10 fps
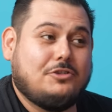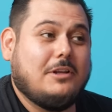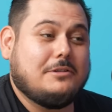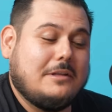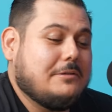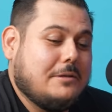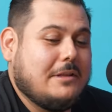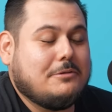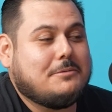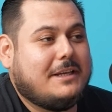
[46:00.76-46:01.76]
Not true. That's, that's,
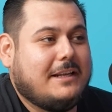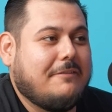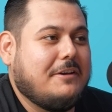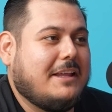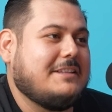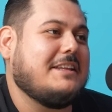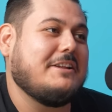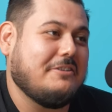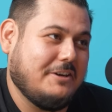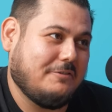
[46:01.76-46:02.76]
that's what I'm saying. I feel like it's a
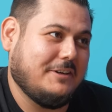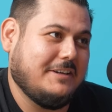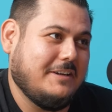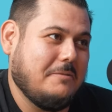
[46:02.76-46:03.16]
little different